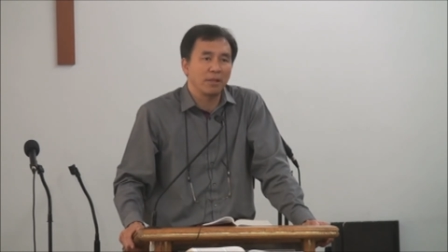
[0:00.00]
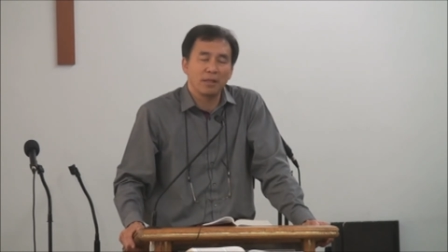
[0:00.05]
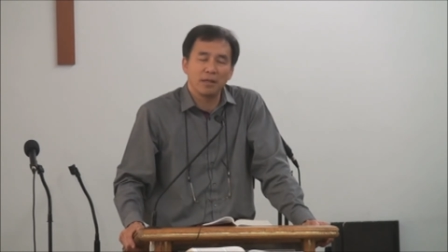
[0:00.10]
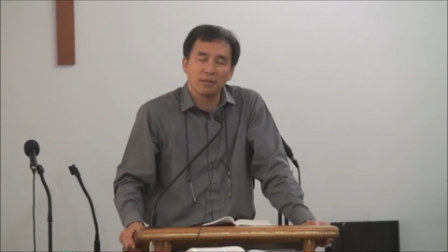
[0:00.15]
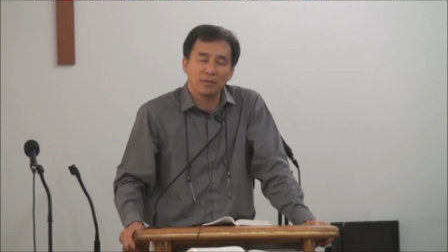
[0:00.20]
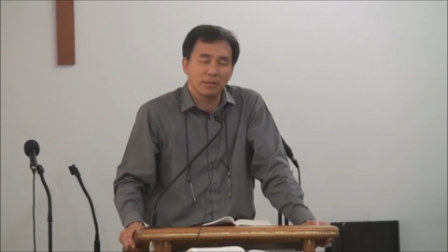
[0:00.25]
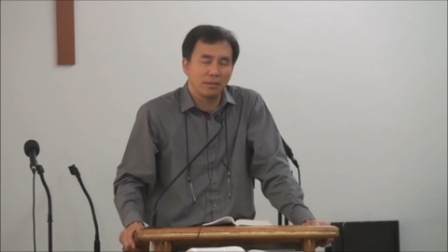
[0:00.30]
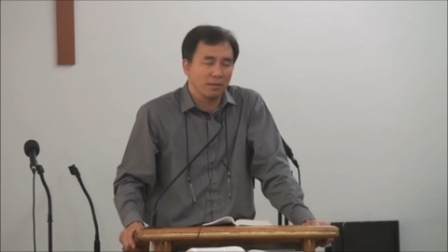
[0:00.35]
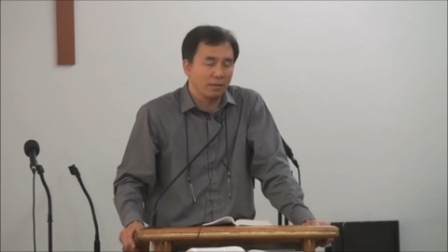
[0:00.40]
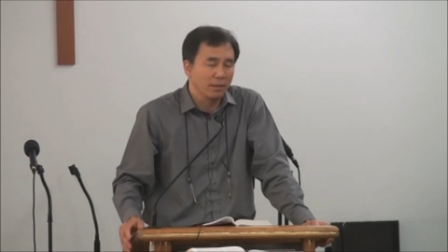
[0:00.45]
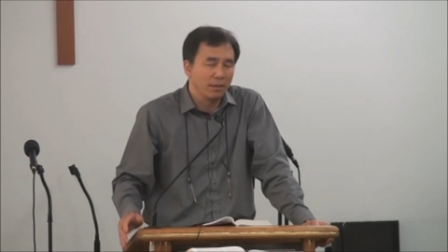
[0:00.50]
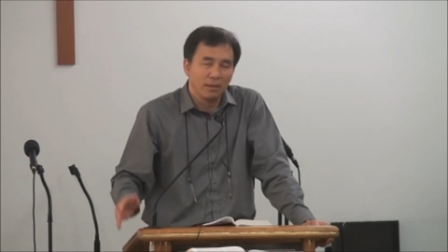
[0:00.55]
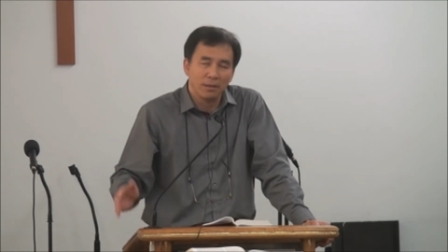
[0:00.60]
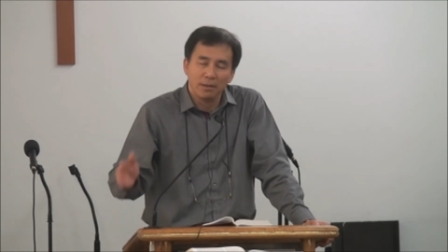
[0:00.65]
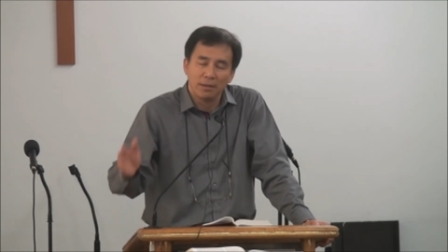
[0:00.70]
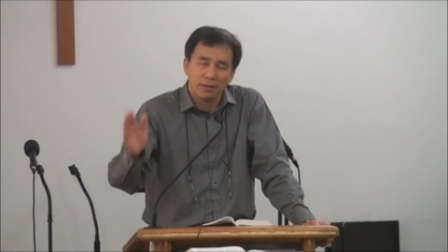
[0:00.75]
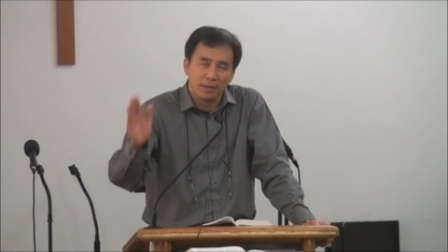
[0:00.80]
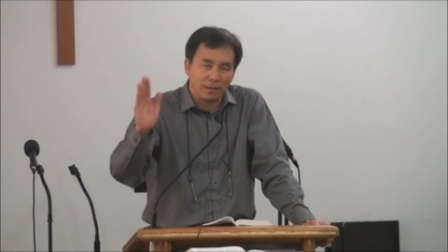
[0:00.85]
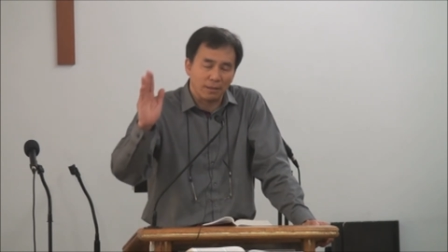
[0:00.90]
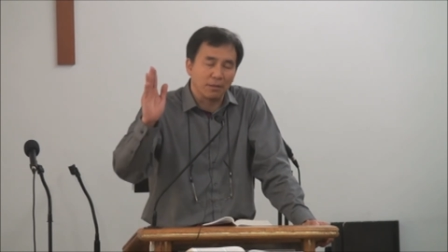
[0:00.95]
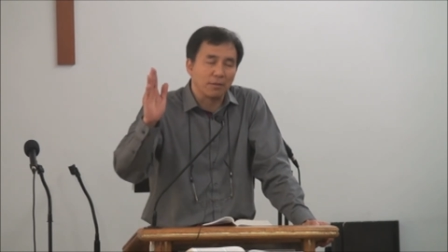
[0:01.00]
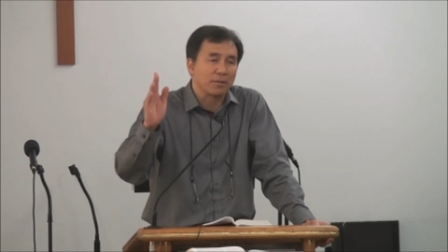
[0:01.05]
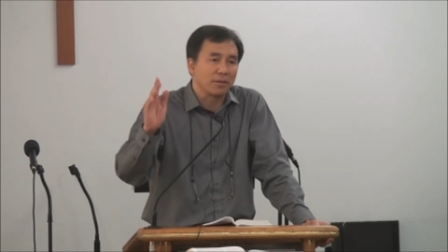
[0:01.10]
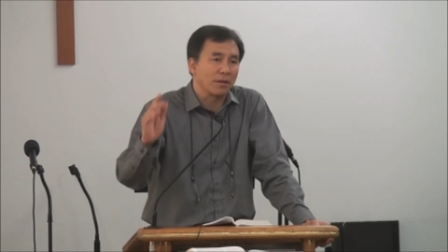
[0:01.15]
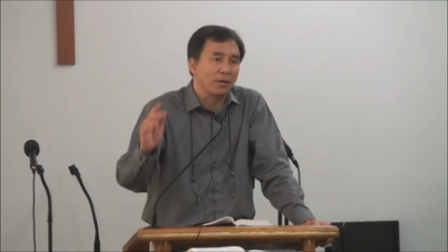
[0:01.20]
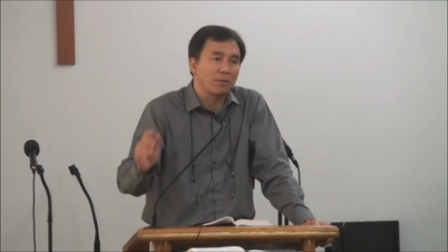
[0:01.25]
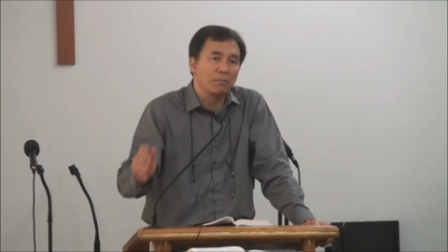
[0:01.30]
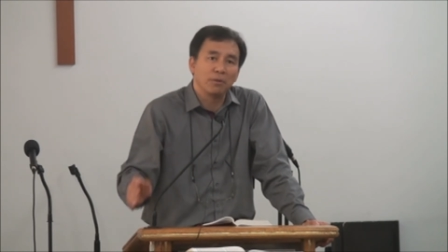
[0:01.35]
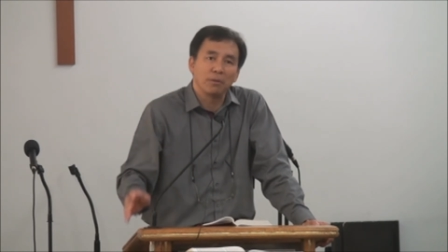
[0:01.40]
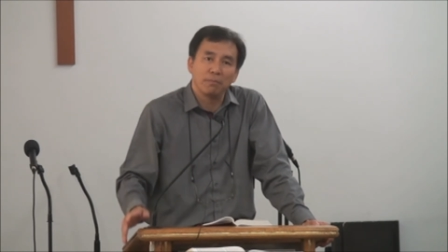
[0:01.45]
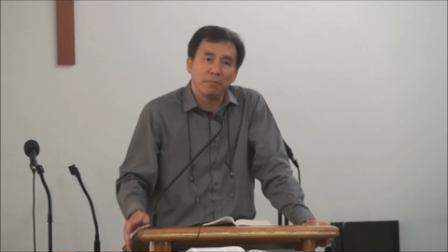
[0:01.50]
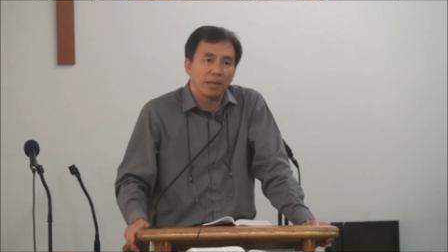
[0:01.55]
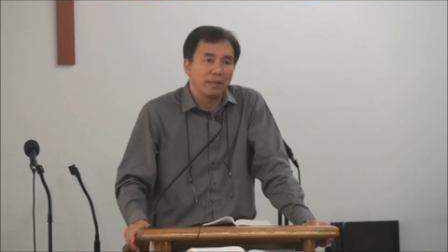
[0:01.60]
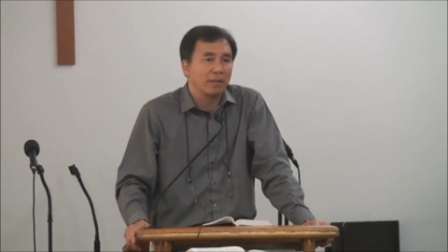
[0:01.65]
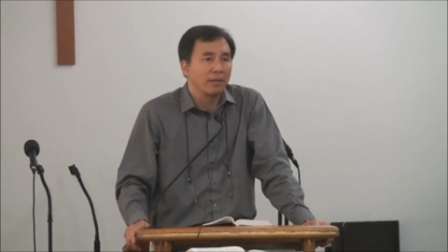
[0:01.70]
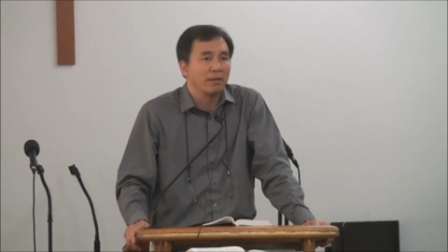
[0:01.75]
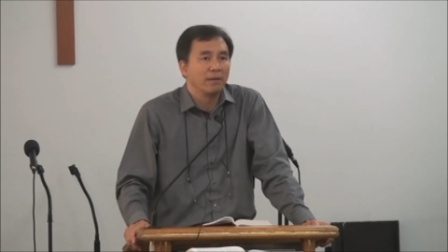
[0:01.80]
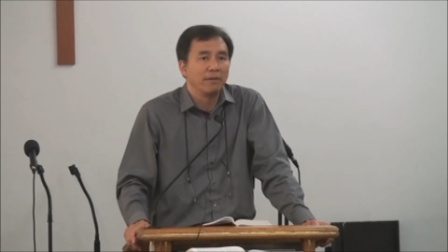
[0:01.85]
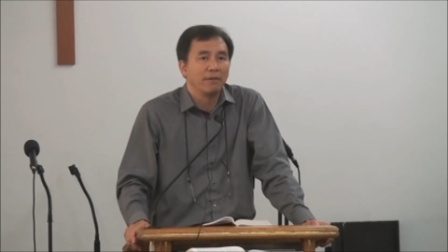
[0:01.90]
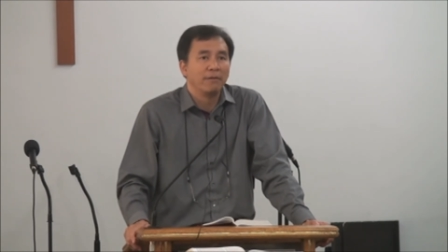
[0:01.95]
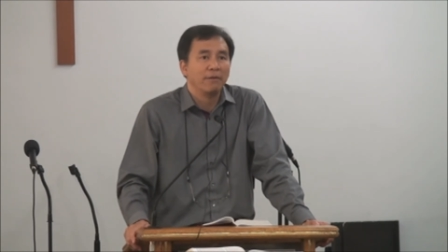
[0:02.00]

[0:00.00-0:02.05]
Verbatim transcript: it doesn't. It looks horrible, but